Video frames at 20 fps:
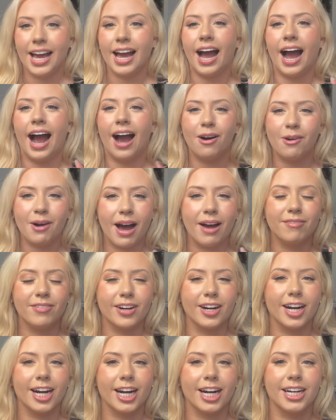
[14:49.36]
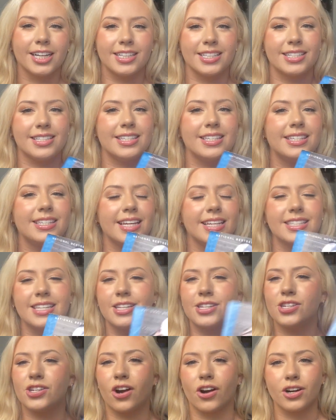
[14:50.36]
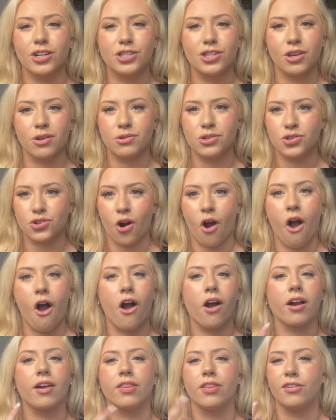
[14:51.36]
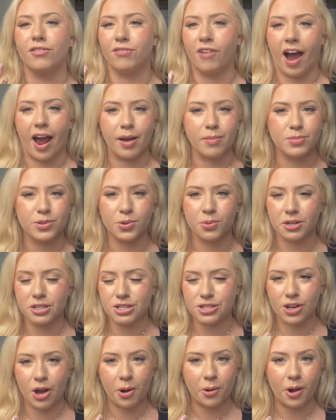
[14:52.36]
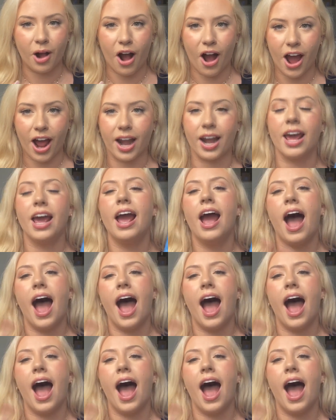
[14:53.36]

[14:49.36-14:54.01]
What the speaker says: However, since it started so strong, the vibes were so good,